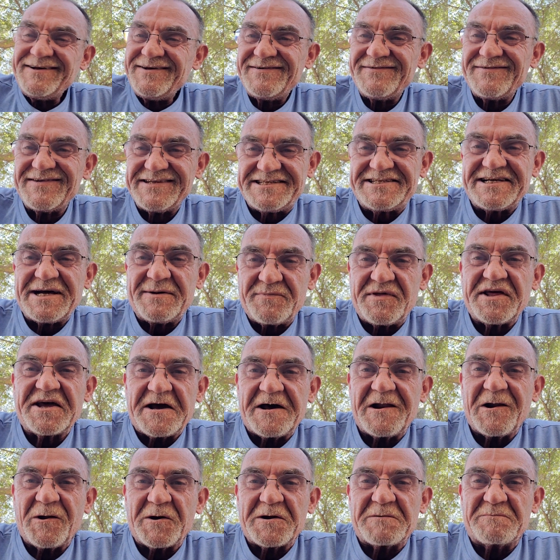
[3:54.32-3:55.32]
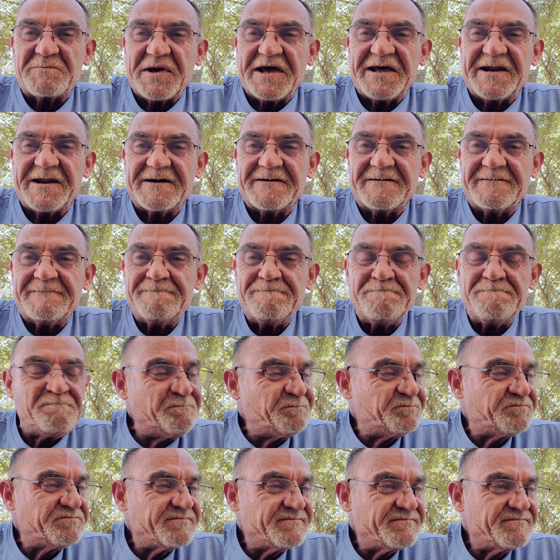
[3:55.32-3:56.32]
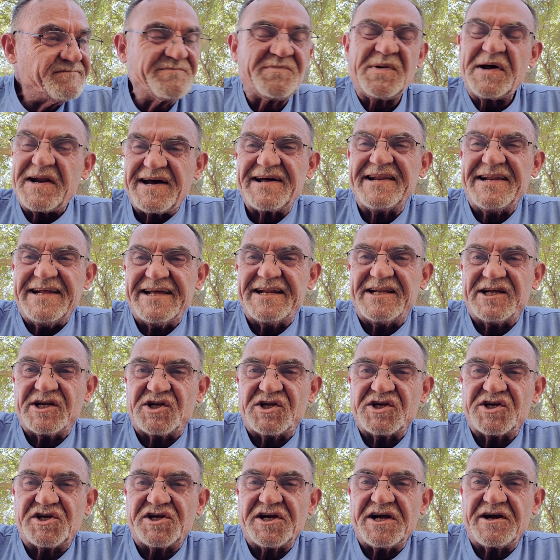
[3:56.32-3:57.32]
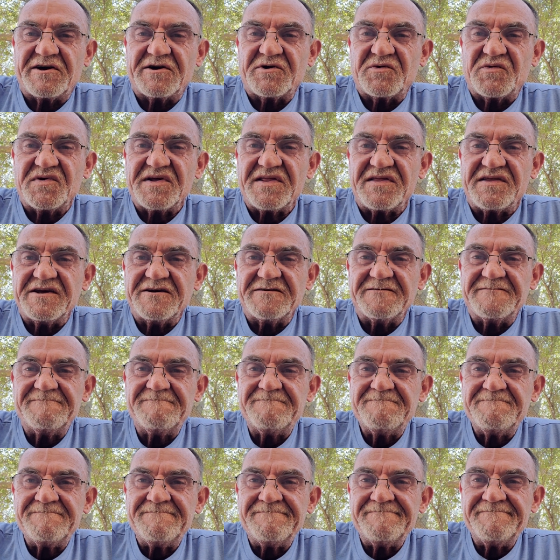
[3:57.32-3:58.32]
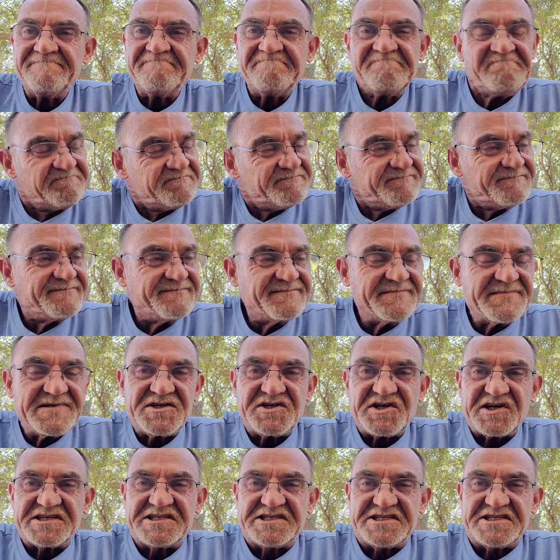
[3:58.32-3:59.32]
with something a lot better. But I needed to share it with you. Just